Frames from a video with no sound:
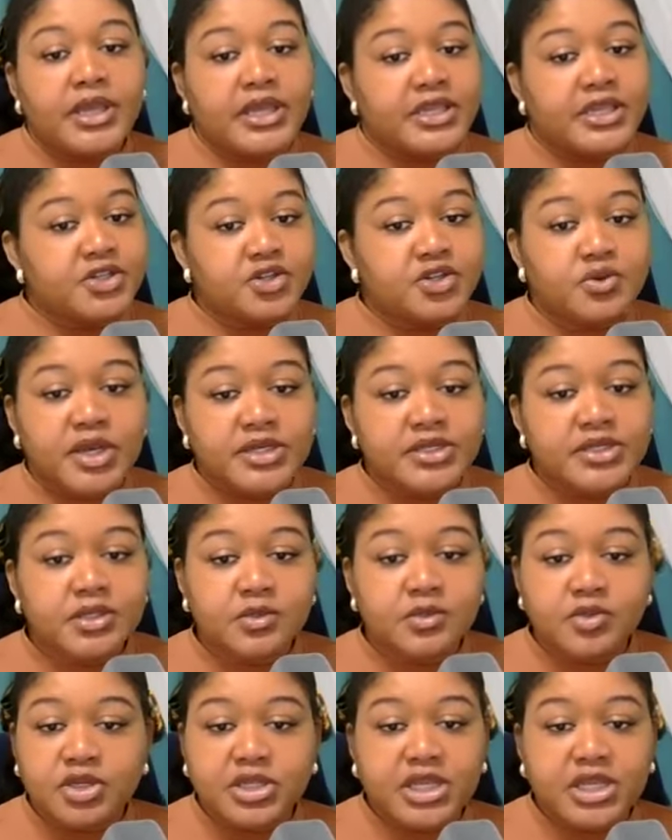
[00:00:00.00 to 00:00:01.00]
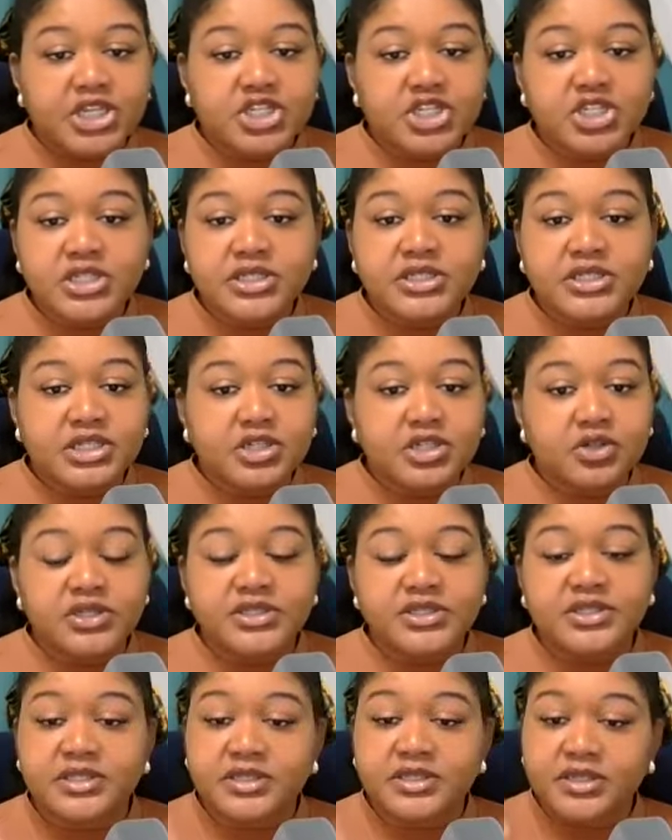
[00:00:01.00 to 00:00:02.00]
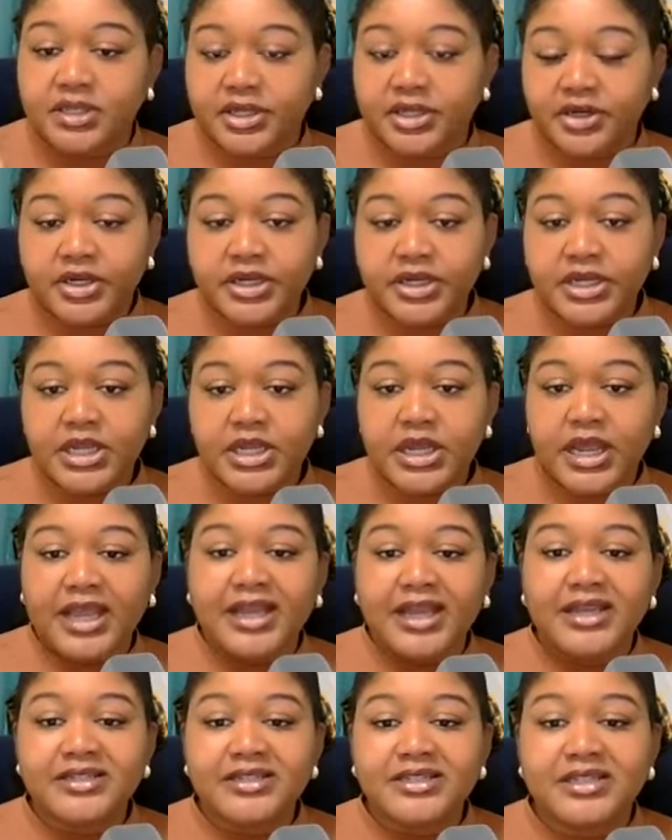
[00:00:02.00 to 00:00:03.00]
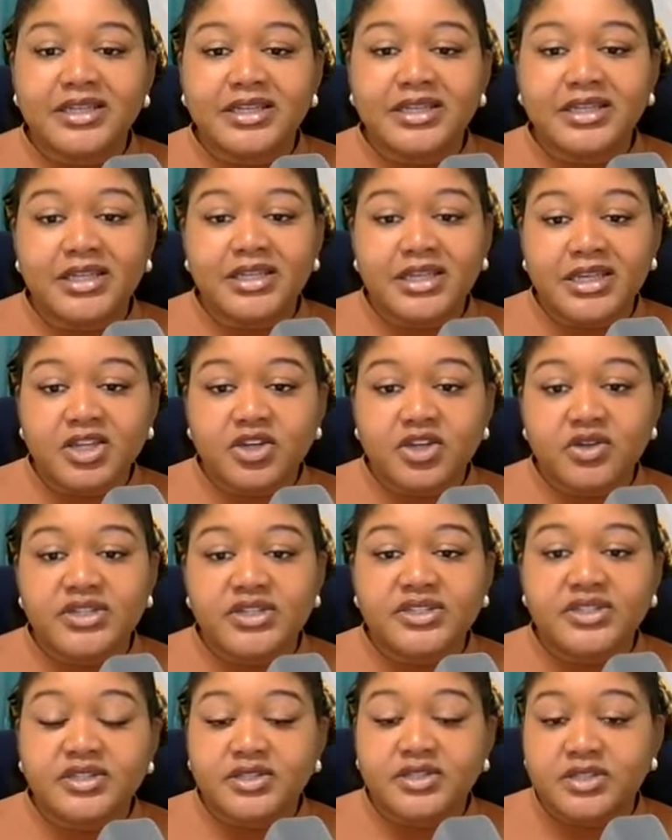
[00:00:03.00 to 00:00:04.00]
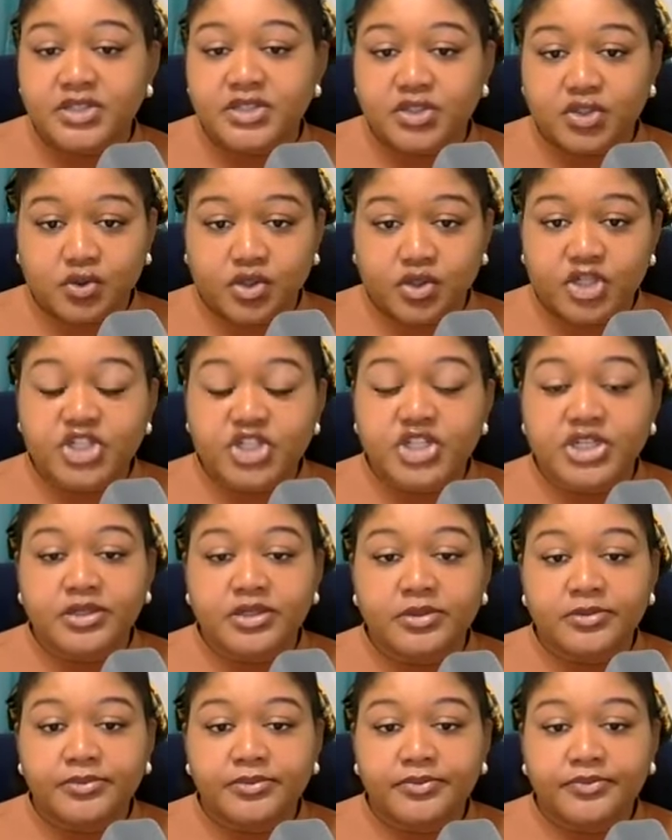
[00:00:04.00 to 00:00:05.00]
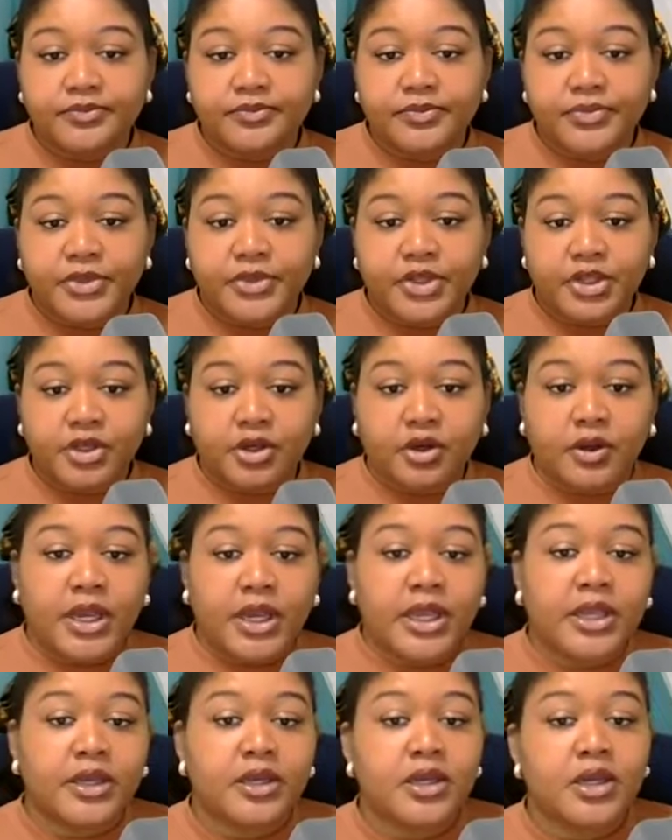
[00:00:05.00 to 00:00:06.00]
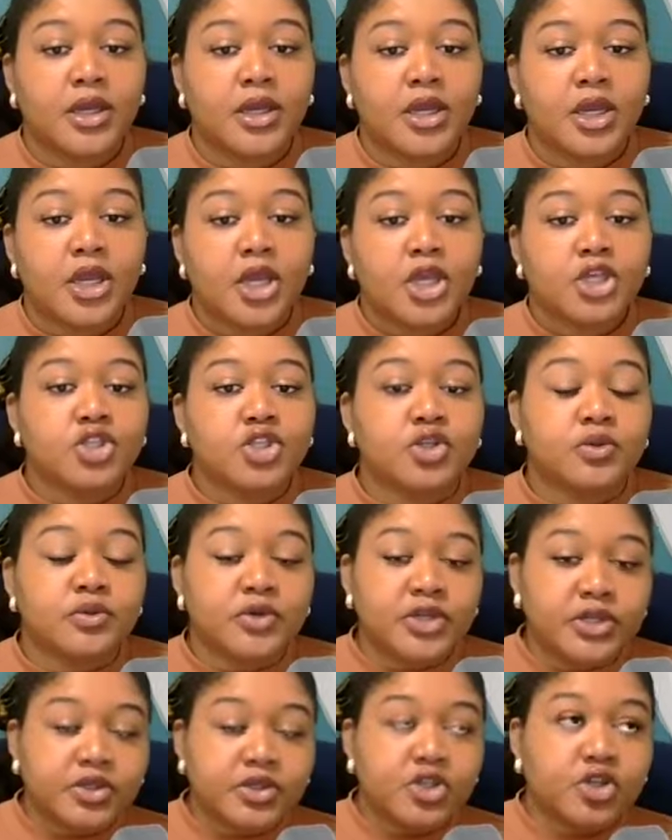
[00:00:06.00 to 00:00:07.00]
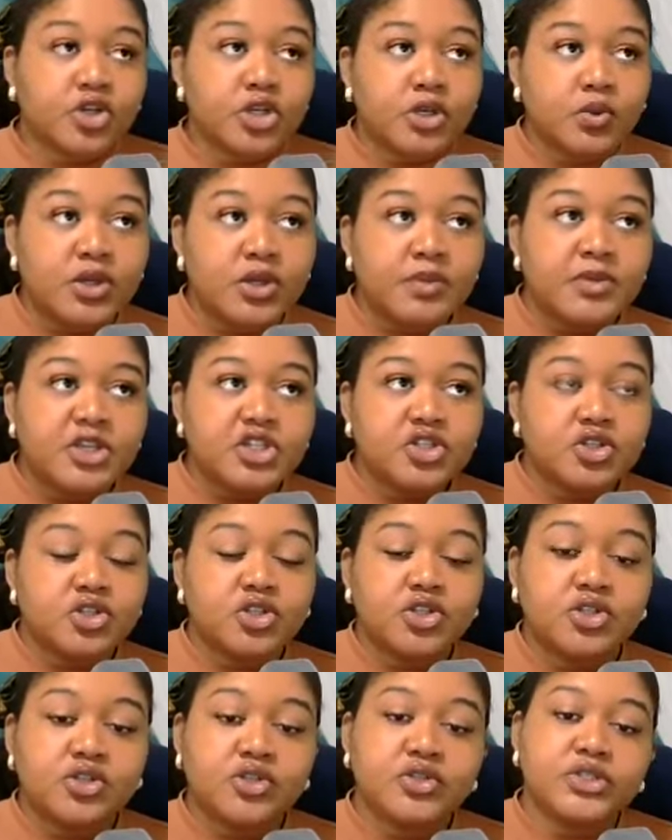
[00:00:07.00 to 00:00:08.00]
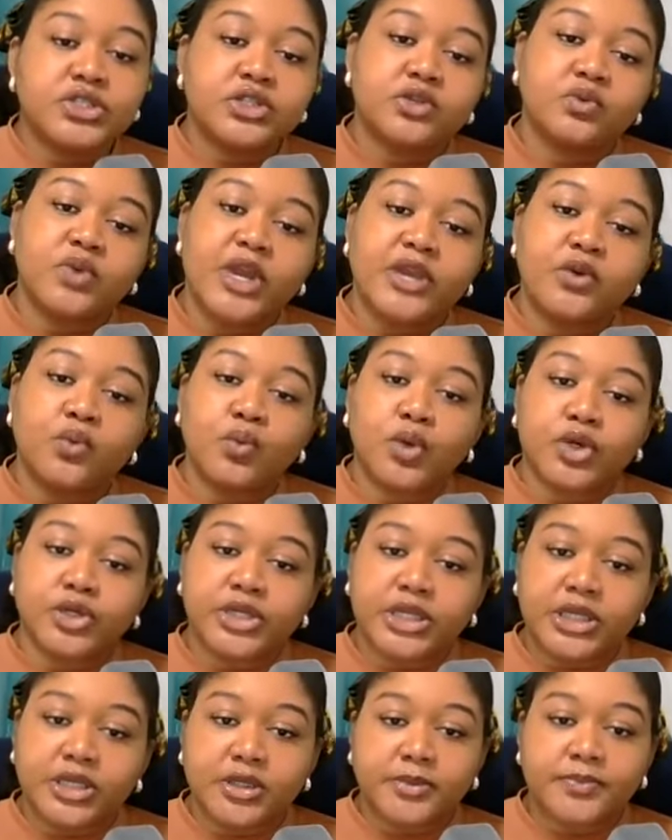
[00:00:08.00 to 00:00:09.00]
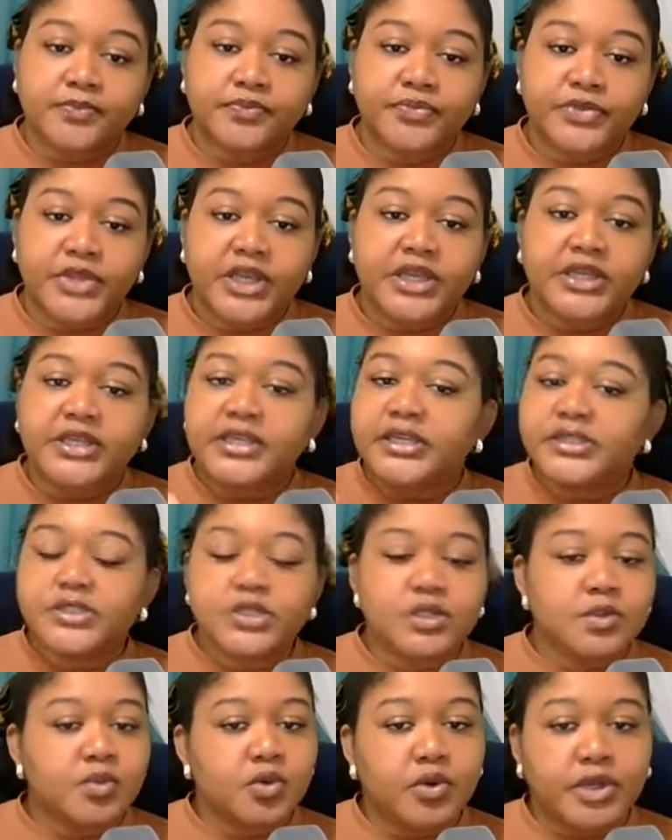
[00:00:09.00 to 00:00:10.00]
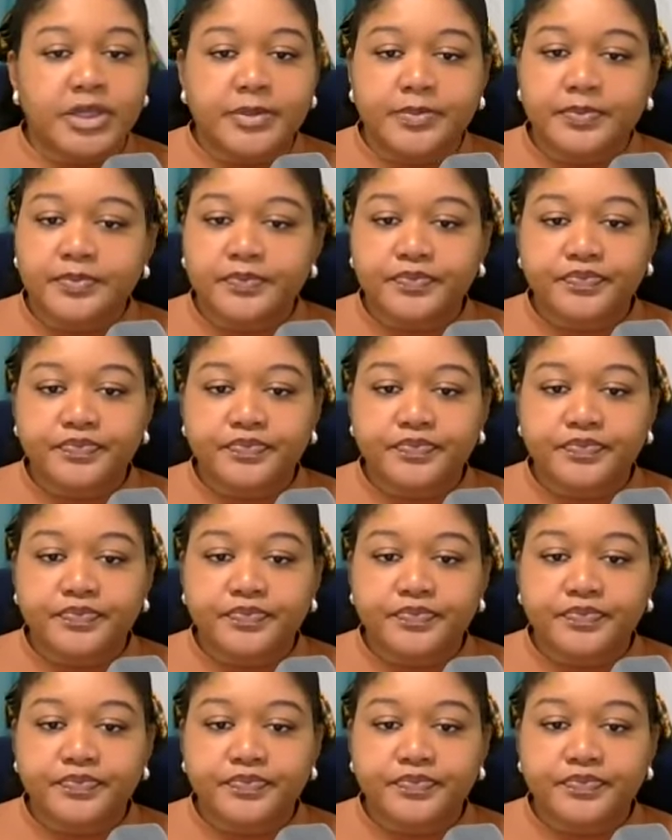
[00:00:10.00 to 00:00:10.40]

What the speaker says: Indirect communication decreases clarity and it increases distortion. All right. You're gonna want to make sure you're using the right wording. Get to the point.